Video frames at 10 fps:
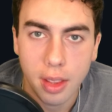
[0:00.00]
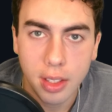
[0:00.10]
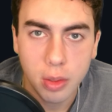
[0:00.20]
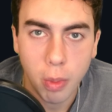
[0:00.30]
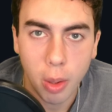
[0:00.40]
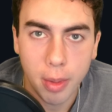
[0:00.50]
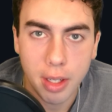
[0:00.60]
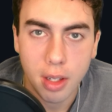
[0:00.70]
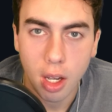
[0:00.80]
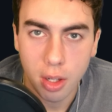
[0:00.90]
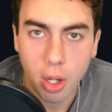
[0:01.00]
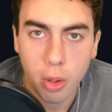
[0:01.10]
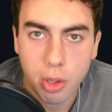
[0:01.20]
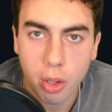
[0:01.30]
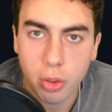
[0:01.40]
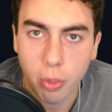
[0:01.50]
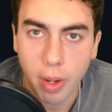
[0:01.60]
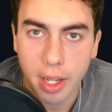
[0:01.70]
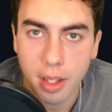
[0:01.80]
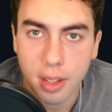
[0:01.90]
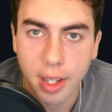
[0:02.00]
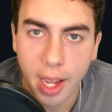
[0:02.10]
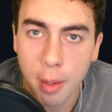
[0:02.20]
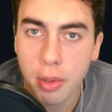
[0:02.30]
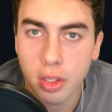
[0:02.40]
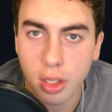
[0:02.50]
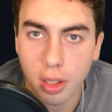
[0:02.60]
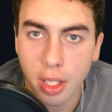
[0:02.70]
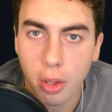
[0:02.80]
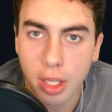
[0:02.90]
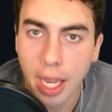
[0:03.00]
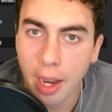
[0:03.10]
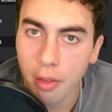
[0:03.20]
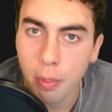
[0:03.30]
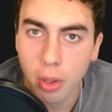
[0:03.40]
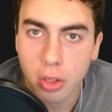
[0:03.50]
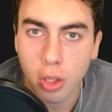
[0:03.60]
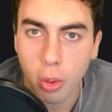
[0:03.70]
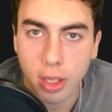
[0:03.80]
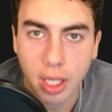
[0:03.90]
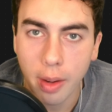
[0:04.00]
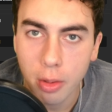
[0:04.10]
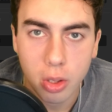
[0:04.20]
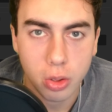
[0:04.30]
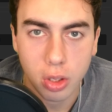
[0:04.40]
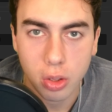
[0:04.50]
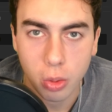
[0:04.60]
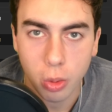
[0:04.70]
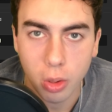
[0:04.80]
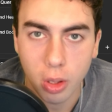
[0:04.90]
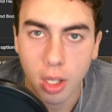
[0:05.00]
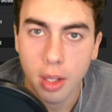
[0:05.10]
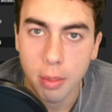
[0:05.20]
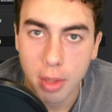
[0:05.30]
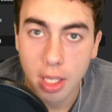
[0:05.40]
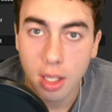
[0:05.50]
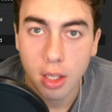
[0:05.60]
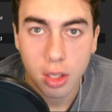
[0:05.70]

This moment, a node turns red. It happens to literally every person who has ever used this tool, me,